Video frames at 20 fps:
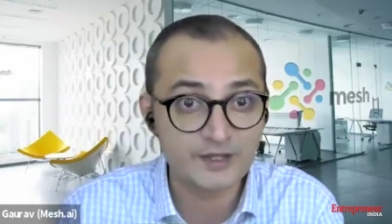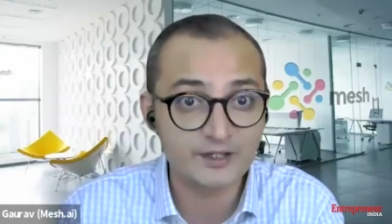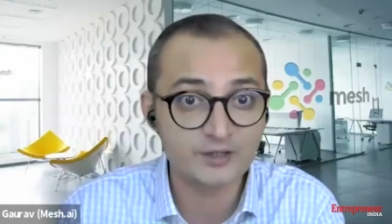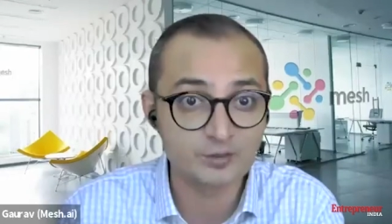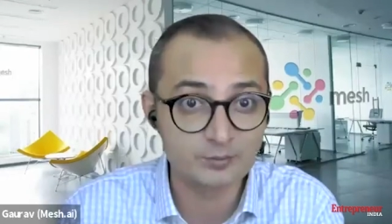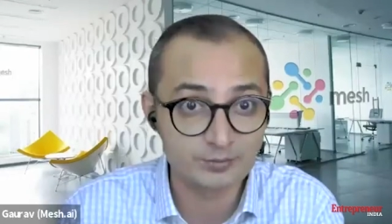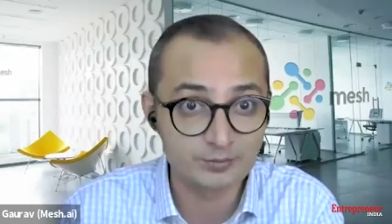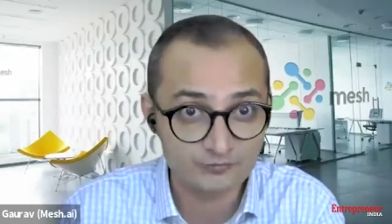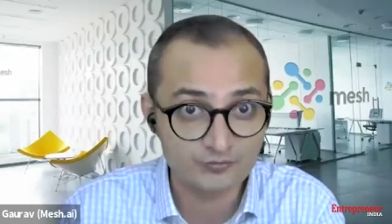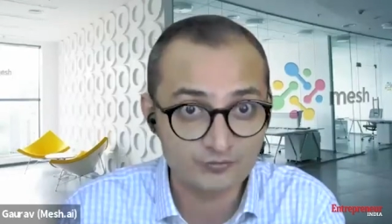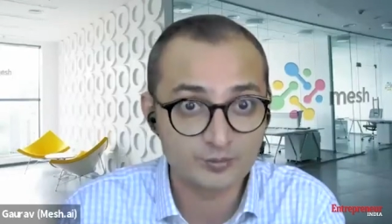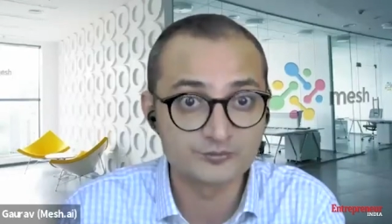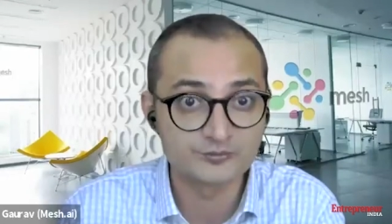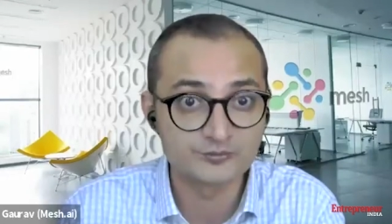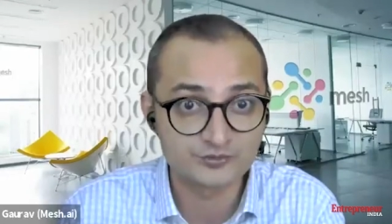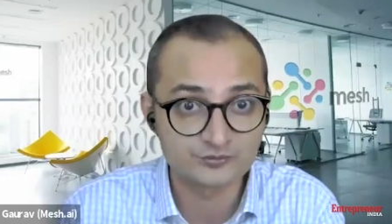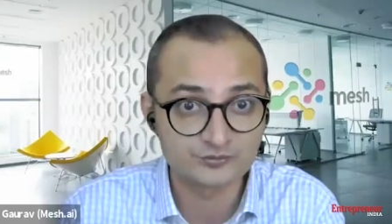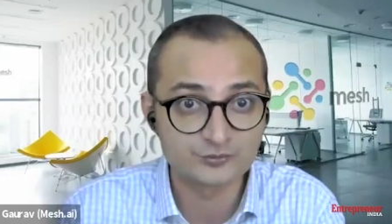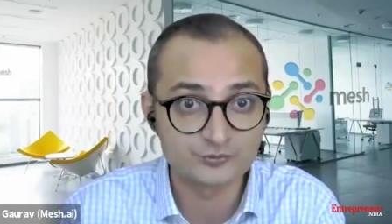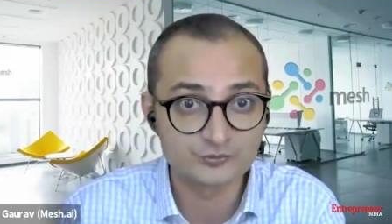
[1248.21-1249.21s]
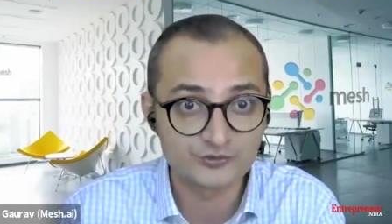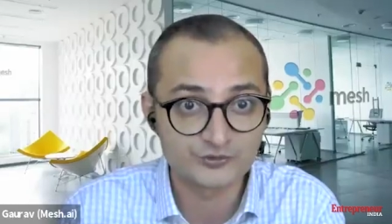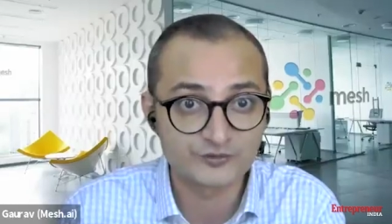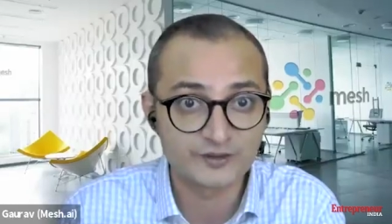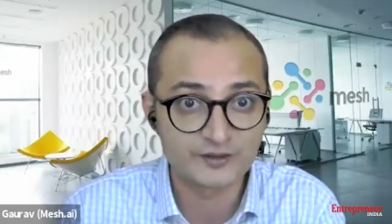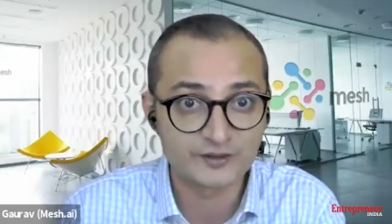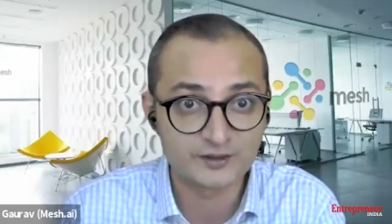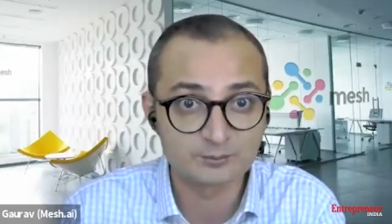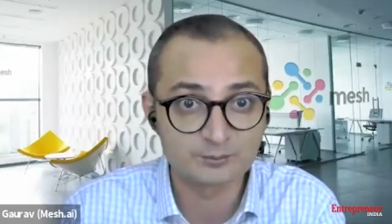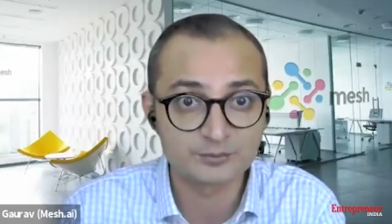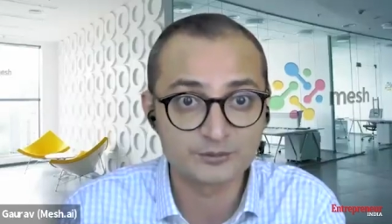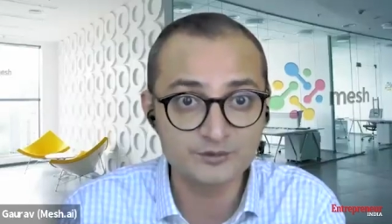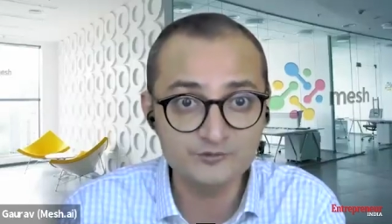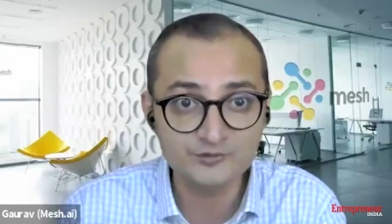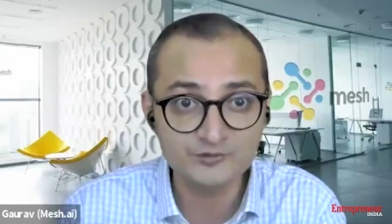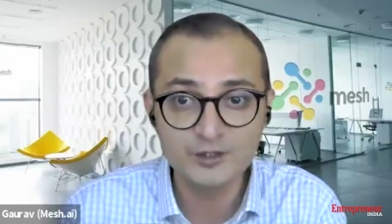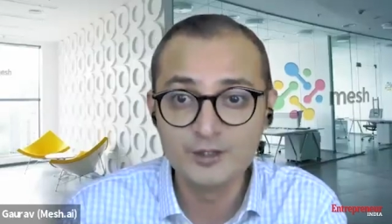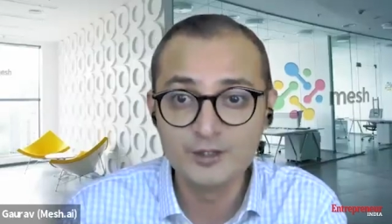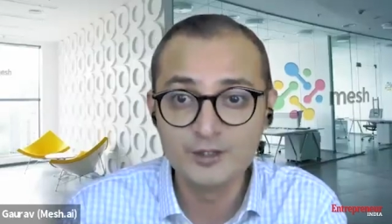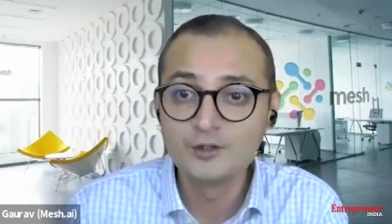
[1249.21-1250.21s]
feedback or performance reviews in their
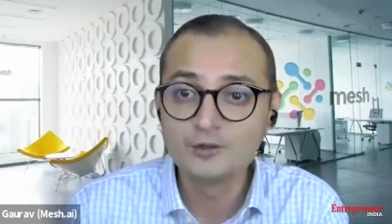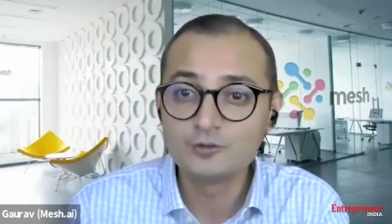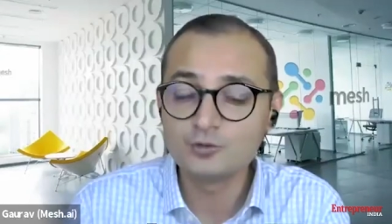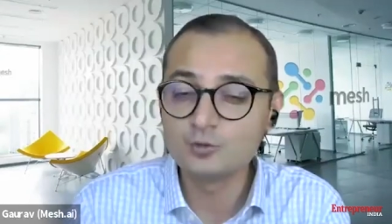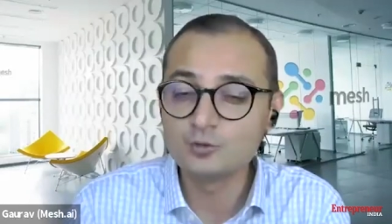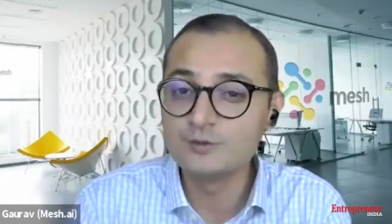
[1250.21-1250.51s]
companies